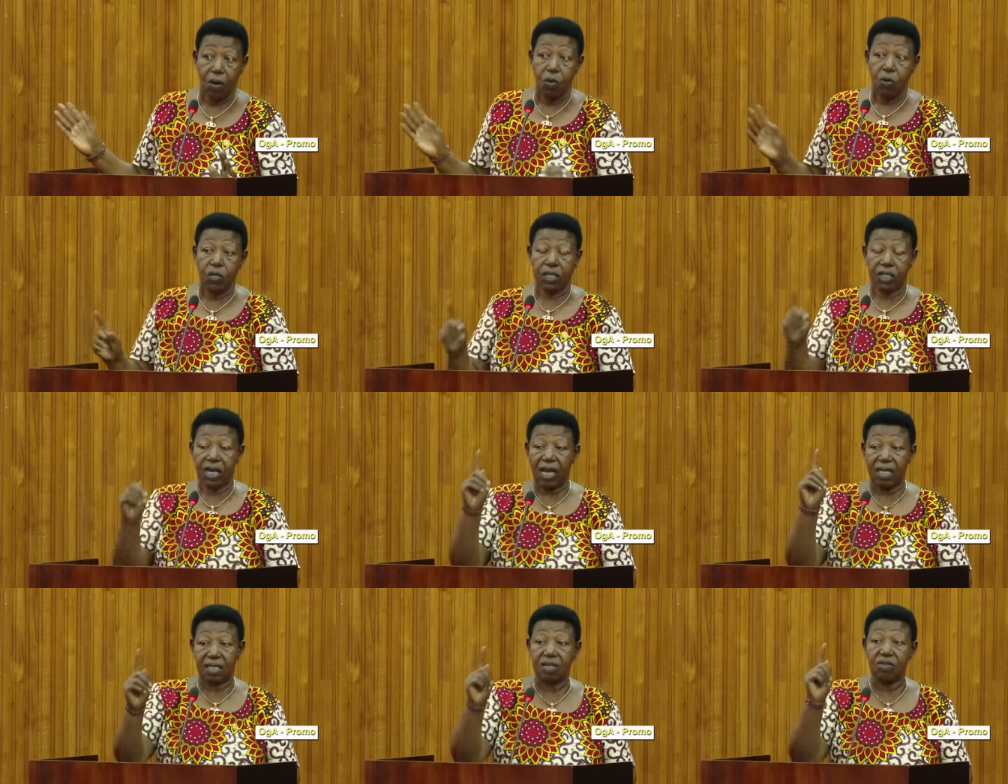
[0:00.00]
which
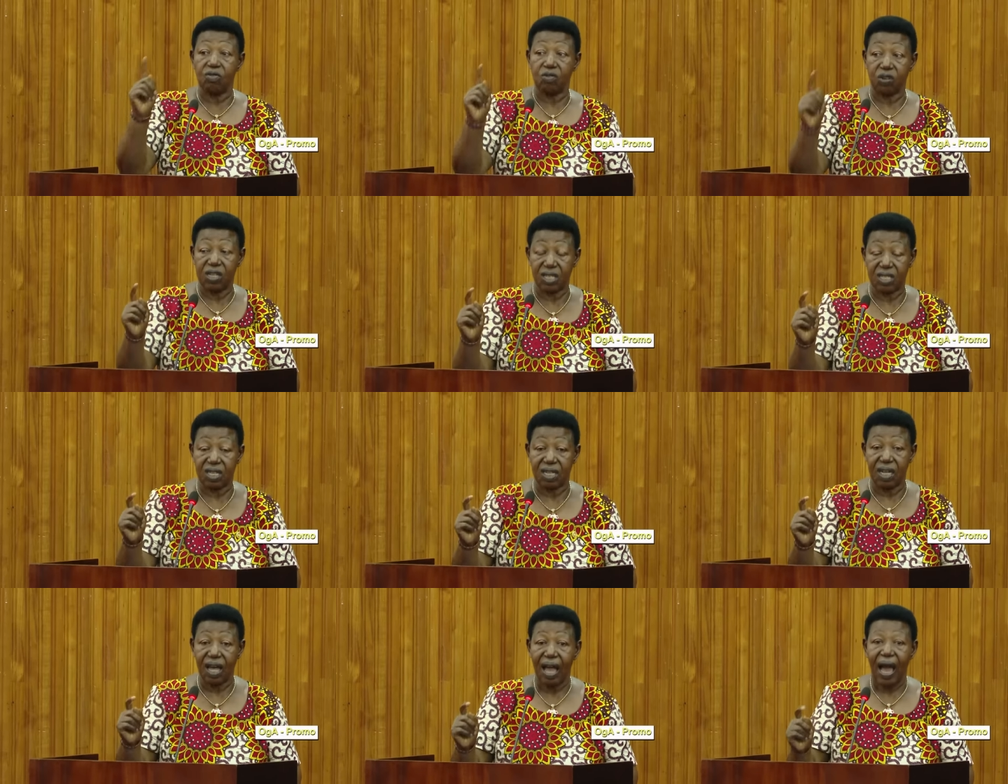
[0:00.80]
has increased,
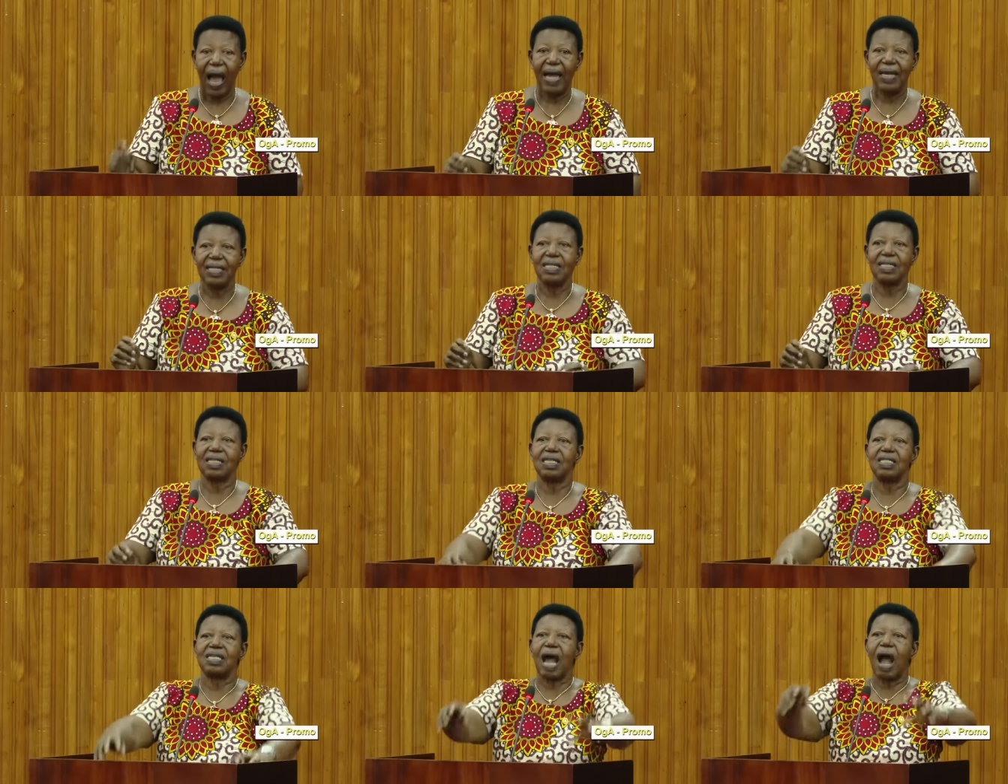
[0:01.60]
and it
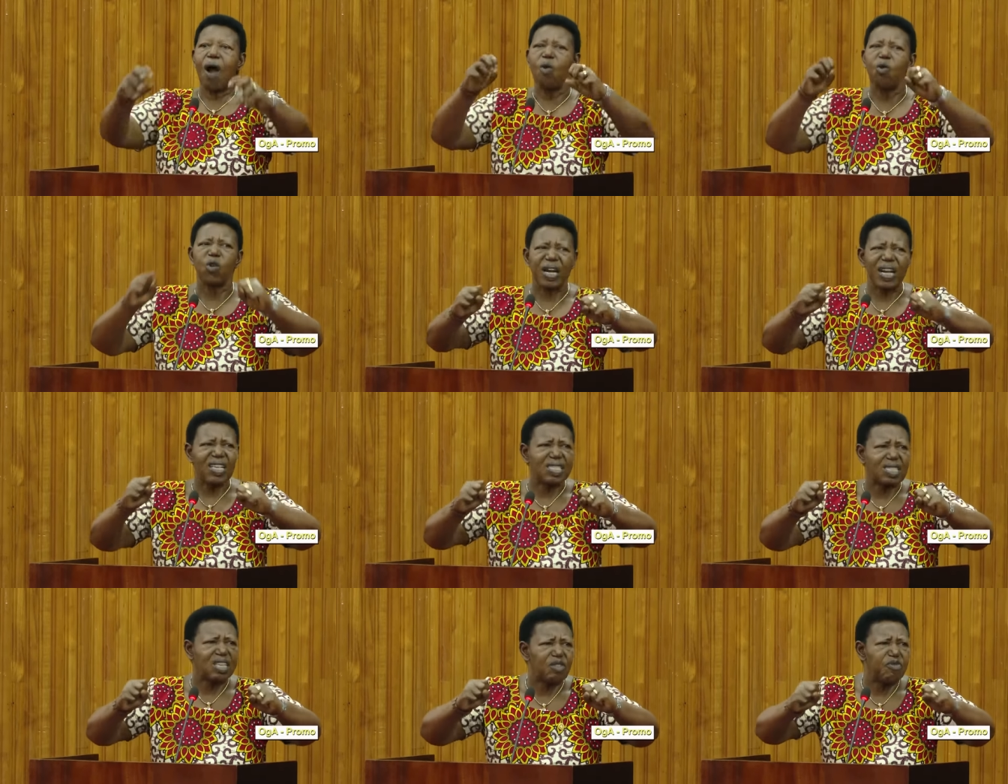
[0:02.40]
is
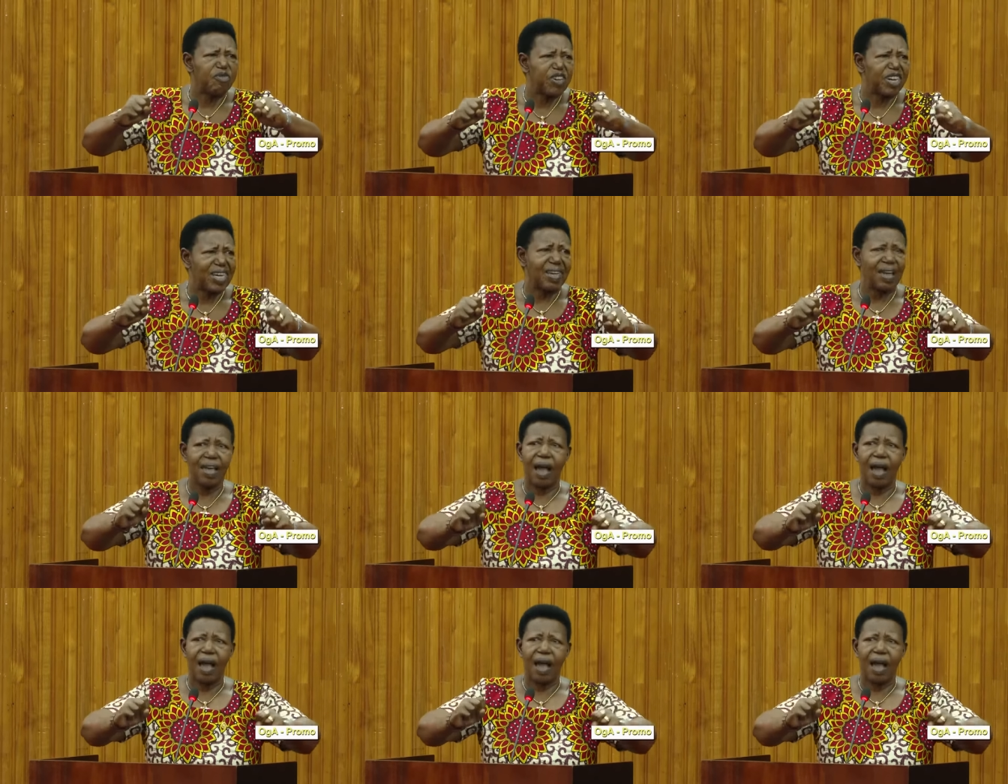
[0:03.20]
aggressively,